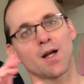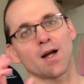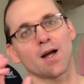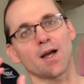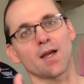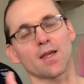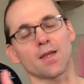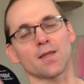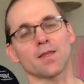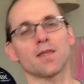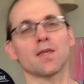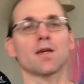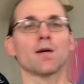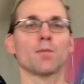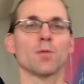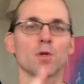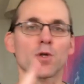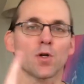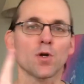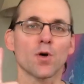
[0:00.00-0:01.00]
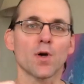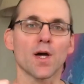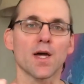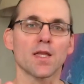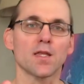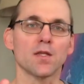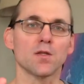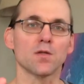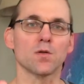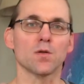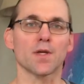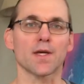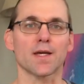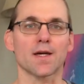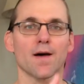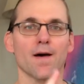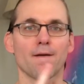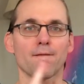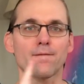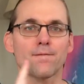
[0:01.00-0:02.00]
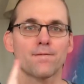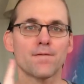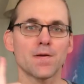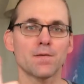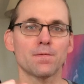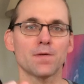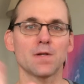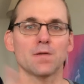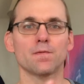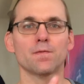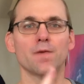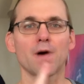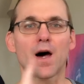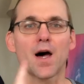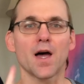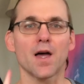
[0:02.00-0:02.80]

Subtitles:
I think I'm going to go ahead and do like a 55